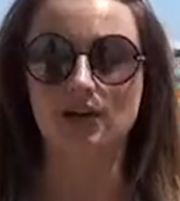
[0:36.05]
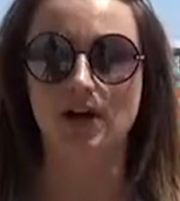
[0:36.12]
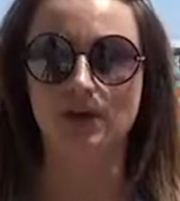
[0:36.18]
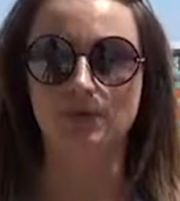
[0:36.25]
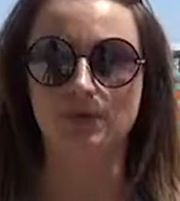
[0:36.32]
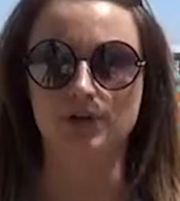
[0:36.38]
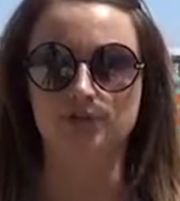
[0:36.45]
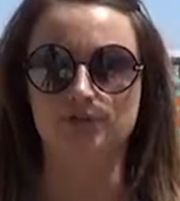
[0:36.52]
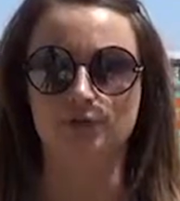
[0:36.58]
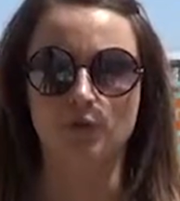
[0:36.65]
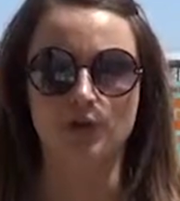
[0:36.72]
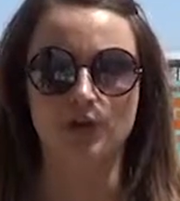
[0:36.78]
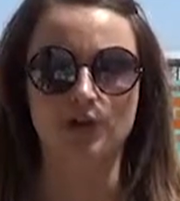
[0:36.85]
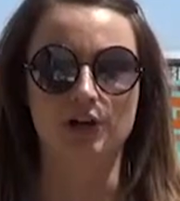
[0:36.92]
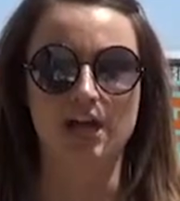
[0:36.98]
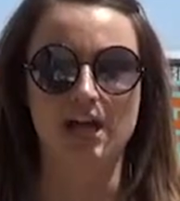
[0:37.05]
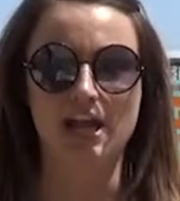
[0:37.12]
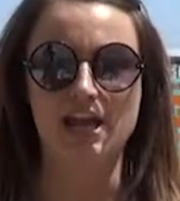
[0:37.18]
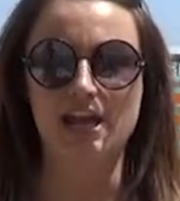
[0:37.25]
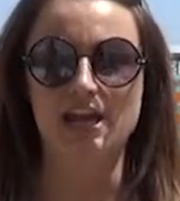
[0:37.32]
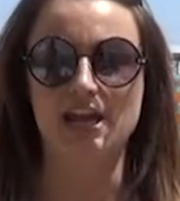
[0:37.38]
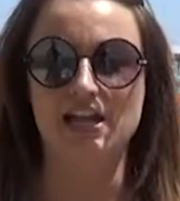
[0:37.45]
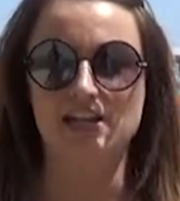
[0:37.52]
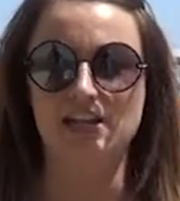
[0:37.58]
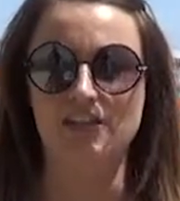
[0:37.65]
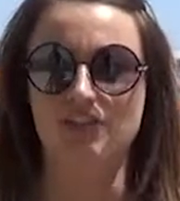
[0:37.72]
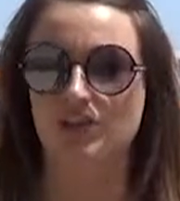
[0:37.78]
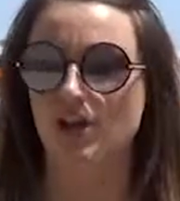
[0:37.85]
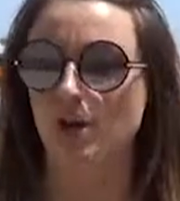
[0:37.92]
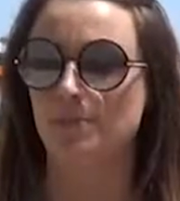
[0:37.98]
I worked for a,
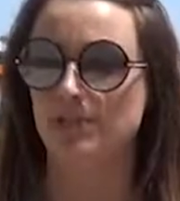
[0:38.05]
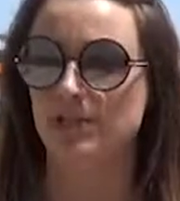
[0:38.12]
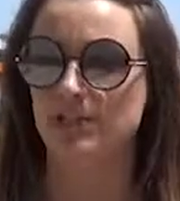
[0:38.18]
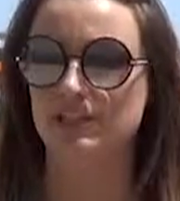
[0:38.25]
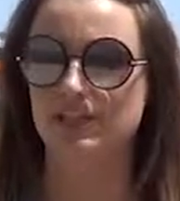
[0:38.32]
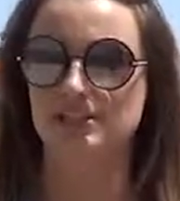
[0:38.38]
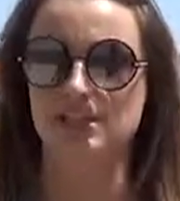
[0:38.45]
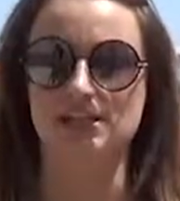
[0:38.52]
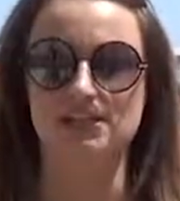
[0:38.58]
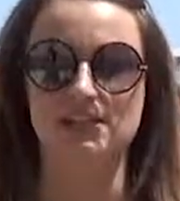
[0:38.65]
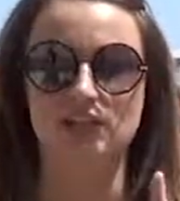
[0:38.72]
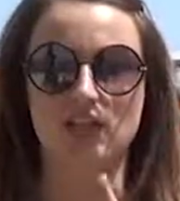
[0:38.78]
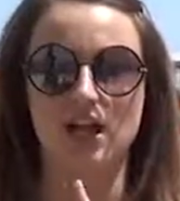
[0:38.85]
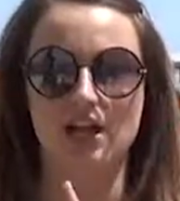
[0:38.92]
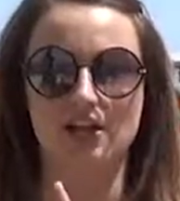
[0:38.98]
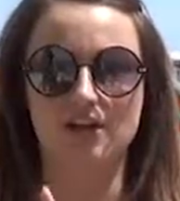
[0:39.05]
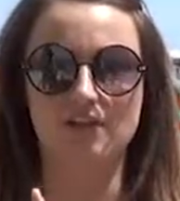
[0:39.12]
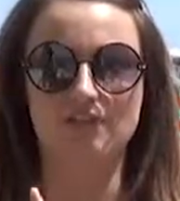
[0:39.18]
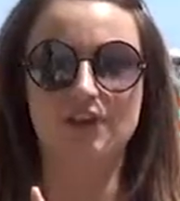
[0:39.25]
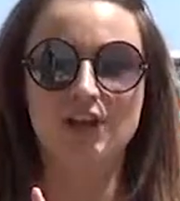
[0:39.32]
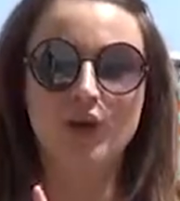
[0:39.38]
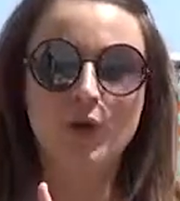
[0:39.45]
another company that does a lot of